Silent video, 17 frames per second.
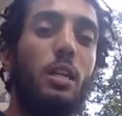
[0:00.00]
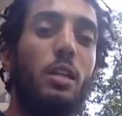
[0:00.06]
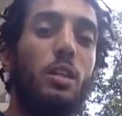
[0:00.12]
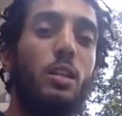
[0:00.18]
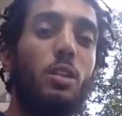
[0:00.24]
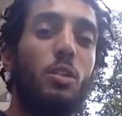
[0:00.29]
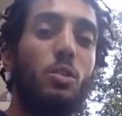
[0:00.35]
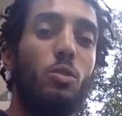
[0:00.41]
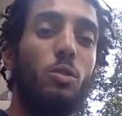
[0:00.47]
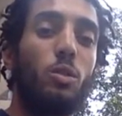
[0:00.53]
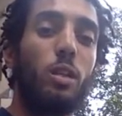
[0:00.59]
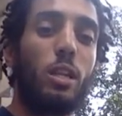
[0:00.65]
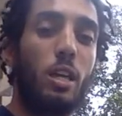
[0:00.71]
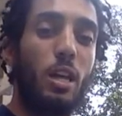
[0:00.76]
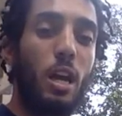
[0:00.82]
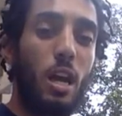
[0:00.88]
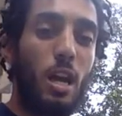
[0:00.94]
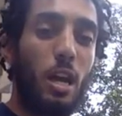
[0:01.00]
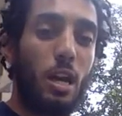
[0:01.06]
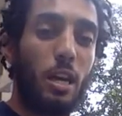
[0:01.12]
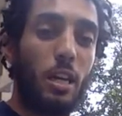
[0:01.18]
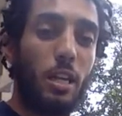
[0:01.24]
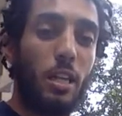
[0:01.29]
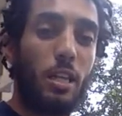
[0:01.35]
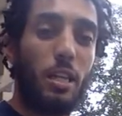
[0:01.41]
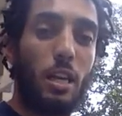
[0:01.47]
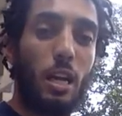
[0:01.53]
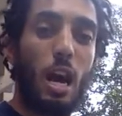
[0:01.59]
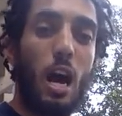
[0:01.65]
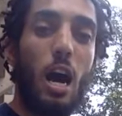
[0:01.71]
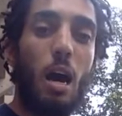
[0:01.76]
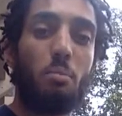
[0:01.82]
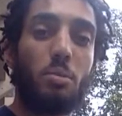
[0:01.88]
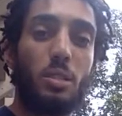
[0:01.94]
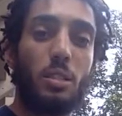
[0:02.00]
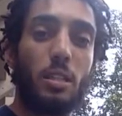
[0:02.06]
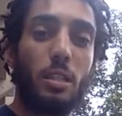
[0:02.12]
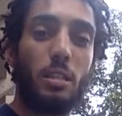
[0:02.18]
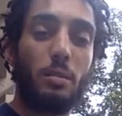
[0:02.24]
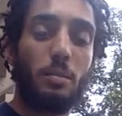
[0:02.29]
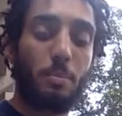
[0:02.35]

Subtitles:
to get the opposite.